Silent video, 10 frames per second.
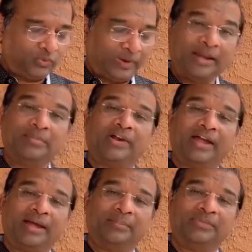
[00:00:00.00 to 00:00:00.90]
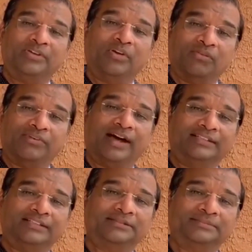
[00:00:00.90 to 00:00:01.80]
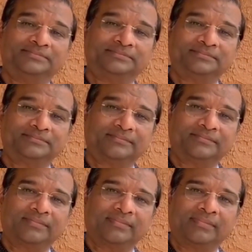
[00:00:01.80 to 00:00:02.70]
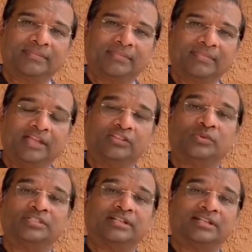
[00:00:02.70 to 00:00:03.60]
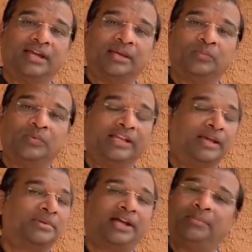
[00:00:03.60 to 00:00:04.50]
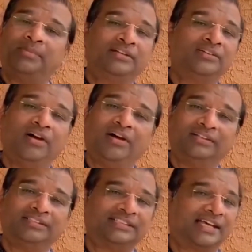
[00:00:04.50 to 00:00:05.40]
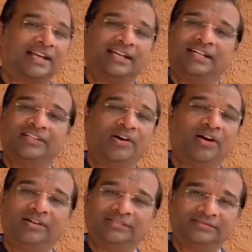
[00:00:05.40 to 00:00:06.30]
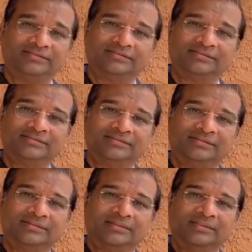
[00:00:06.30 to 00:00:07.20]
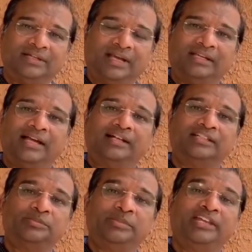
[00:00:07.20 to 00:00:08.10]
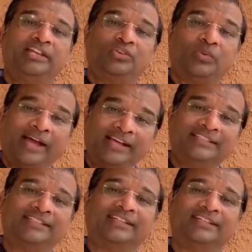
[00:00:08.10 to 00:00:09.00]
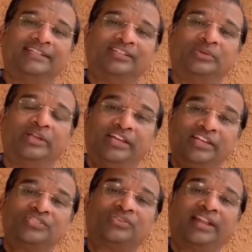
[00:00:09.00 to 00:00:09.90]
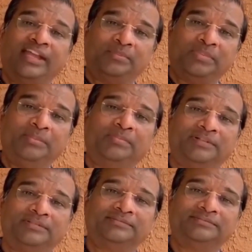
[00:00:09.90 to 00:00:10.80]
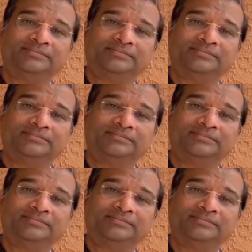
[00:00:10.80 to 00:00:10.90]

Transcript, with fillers: to Abraham, your father." This was a time when Abraham had gone, Sarah had gone. And God is speaking through Isaiah to the Israelite people.